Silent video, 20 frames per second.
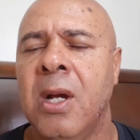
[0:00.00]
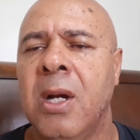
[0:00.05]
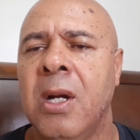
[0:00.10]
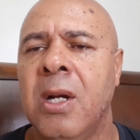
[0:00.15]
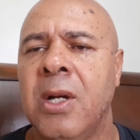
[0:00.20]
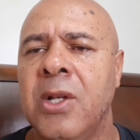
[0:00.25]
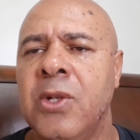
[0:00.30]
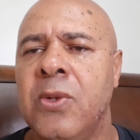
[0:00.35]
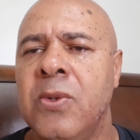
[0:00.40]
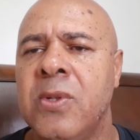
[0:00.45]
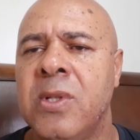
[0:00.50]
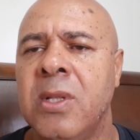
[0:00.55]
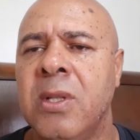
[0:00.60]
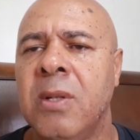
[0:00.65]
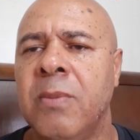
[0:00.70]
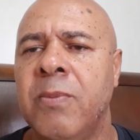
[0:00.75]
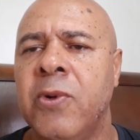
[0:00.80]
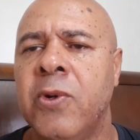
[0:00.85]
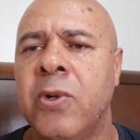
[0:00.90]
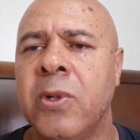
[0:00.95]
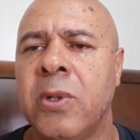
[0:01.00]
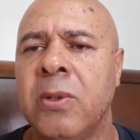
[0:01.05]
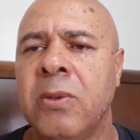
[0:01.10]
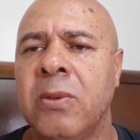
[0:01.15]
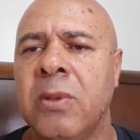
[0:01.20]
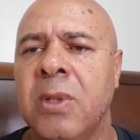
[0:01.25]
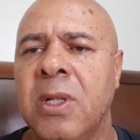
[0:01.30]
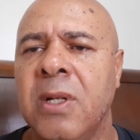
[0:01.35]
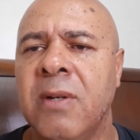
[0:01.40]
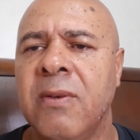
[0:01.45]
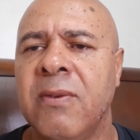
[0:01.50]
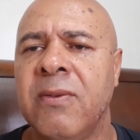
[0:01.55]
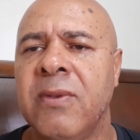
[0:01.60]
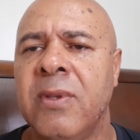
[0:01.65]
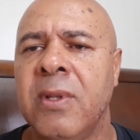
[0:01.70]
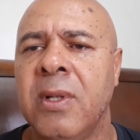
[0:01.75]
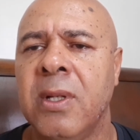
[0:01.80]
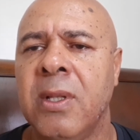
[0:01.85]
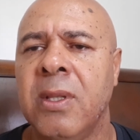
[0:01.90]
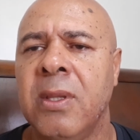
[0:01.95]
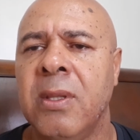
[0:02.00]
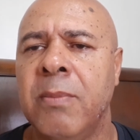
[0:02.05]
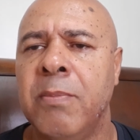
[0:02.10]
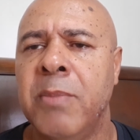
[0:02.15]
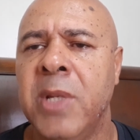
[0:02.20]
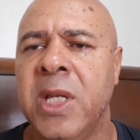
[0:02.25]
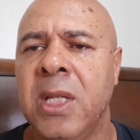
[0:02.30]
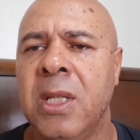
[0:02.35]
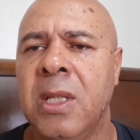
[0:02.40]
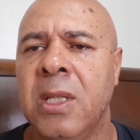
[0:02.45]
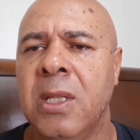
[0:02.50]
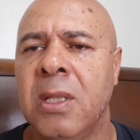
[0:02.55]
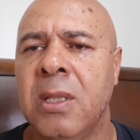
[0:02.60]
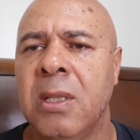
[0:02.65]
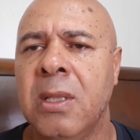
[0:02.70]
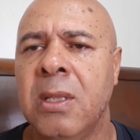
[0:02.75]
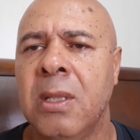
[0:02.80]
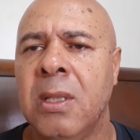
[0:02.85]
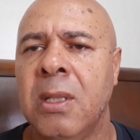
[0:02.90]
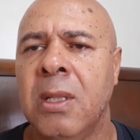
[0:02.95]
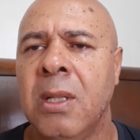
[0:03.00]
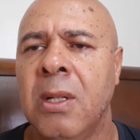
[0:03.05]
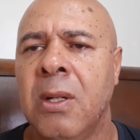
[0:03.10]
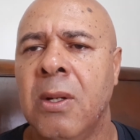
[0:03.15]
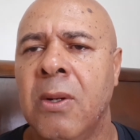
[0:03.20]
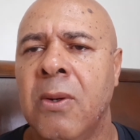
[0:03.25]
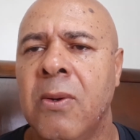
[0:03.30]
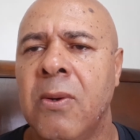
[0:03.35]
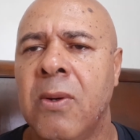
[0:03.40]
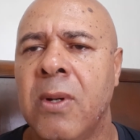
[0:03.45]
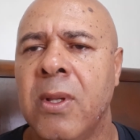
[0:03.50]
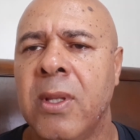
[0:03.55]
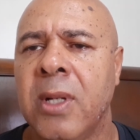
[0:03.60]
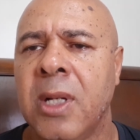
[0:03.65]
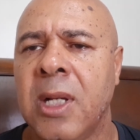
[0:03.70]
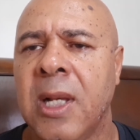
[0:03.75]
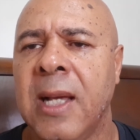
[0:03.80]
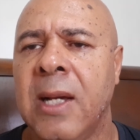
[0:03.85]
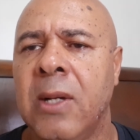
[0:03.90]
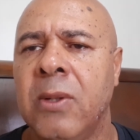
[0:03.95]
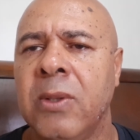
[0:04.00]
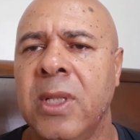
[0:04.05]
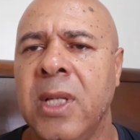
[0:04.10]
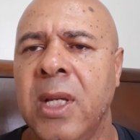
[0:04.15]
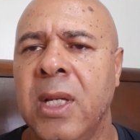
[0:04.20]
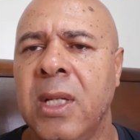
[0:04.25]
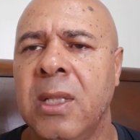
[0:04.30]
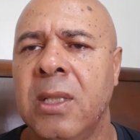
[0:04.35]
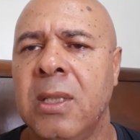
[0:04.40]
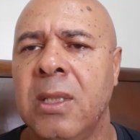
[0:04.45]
using the portal of the Bing, or the Cloud Gate.